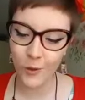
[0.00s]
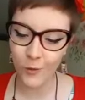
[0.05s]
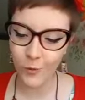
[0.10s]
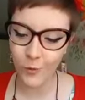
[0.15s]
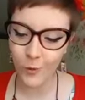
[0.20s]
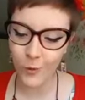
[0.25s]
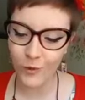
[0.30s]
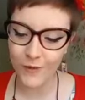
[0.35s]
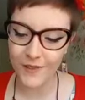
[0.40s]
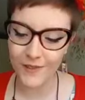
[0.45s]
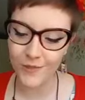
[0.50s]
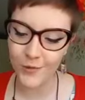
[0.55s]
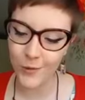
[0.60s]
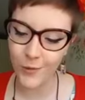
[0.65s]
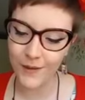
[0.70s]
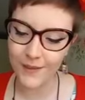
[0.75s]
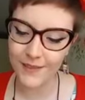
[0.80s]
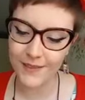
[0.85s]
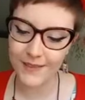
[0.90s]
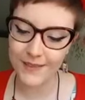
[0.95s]
Award in
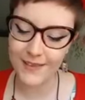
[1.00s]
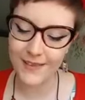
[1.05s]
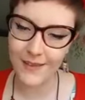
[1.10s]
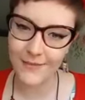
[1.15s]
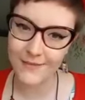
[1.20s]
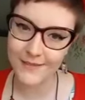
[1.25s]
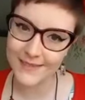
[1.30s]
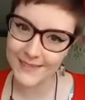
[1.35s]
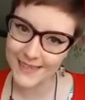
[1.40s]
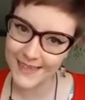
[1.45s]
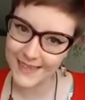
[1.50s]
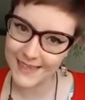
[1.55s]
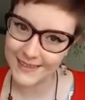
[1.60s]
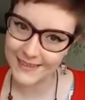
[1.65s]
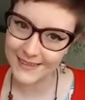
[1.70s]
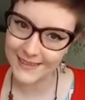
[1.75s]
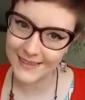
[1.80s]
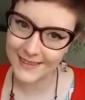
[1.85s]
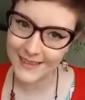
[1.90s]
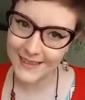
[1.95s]

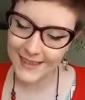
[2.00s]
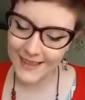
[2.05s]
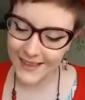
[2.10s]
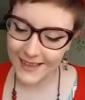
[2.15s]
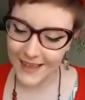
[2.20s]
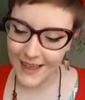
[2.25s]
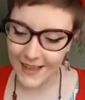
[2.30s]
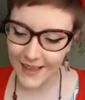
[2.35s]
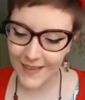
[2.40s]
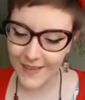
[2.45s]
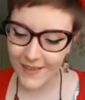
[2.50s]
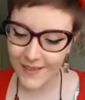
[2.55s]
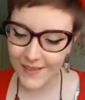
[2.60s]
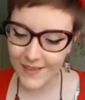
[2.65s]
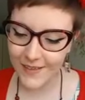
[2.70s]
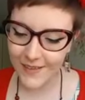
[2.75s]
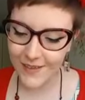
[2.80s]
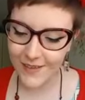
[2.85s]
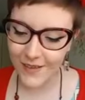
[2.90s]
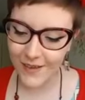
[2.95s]
2017, and
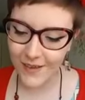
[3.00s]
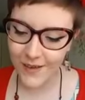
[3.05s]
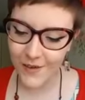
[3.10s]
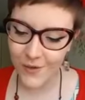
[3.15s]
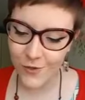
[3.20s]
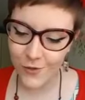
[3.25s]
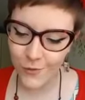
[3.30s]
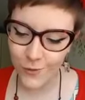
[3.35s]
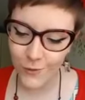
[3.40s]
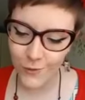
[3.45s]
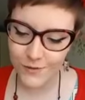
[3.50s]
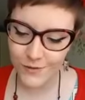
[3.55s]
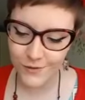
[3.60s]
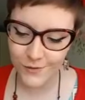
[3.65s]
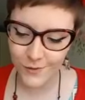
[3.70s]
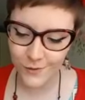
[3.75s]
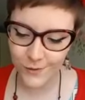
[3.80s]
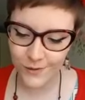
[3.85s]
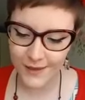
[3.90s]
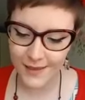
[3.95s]
her short
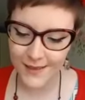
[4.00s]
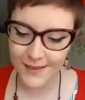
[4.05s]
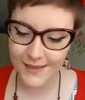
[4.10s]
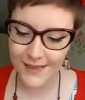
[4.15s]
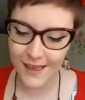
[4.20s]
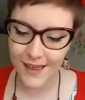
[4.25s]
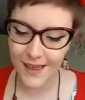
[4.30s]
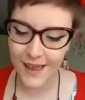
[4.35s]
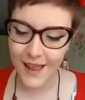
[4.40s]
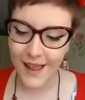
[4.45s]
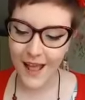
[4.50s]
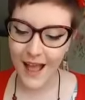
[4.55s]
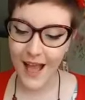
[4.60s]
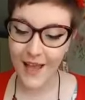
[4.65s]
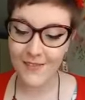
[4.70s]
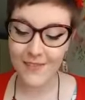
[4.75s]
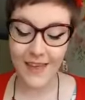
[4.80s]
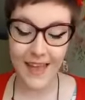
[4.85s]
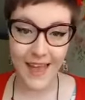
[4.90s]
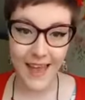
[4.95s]
stories
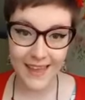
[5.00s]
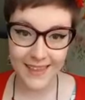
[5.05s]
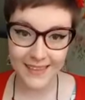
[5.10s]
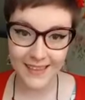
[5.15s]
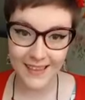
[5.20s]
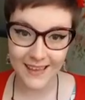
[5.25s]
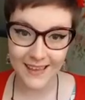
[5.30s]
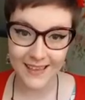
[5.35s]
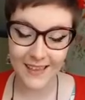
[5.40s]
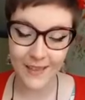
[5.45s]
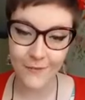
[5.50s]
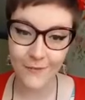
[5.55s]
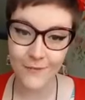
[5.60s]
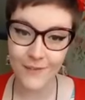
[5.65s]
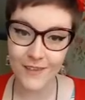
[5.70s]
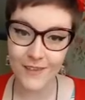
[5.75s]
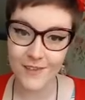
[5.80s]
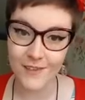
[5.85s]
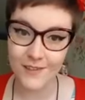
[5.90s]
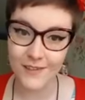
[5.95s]
and essays are
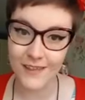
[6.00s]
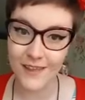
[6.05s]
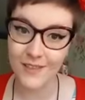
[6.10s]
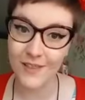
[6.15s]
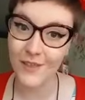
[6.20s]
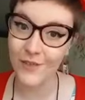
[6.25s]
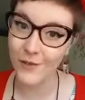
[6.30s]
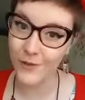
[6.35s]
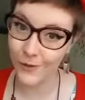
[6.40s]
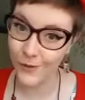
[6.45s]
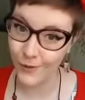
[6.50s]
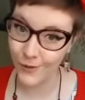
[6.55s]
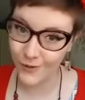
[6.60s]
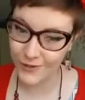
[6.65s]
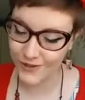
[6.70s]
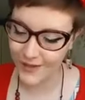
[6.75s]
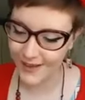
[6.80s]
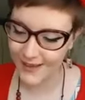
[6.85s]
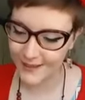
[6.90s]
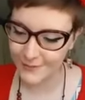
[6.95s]
featured in the New York
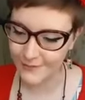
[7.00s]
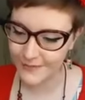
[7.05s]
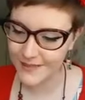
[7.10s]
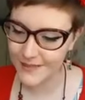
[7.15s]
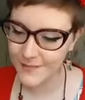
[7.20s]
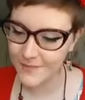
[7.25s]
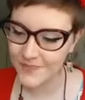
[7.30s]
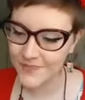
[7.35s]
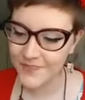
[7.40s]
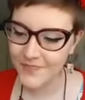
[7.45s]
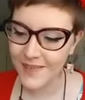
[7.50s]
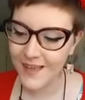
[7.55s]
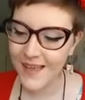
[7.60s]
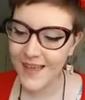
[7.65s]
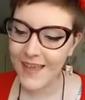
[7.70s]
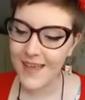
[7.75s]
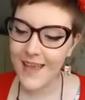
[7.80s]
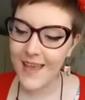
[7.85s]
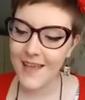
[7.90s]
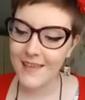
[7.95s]
Times.
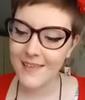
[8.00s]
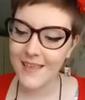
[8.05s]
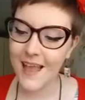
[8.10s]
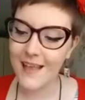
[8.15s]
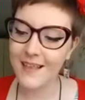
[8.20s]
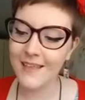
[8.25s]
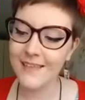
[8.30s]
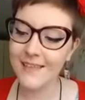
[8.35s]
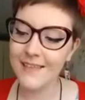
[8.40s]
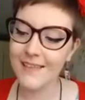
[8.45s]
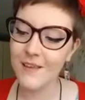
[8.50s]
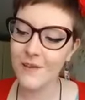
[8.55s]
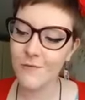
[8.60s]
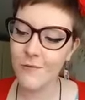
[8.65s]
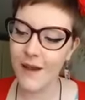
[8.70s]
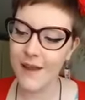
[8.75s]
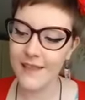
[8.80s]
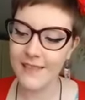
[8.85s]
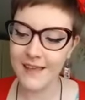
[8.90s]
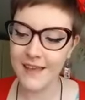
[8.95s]
Talented at
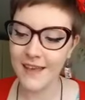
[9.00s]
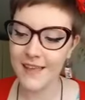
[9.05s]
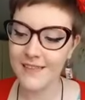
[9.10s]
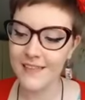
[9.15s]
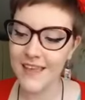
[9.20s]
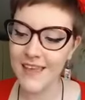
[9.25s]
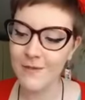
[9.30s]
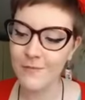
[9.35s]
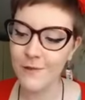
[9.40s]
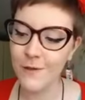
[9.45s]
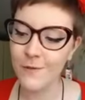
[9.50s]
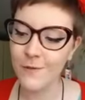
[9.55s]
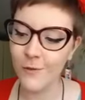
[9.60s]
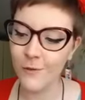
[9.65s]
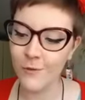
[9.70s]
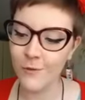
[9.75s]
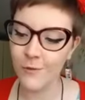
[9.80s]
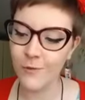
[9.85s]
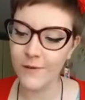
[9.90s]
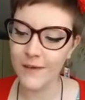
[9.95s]
writing, her debut
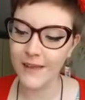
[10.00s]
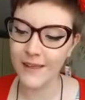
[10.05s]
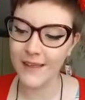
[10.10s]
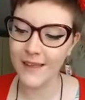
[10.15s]
novel,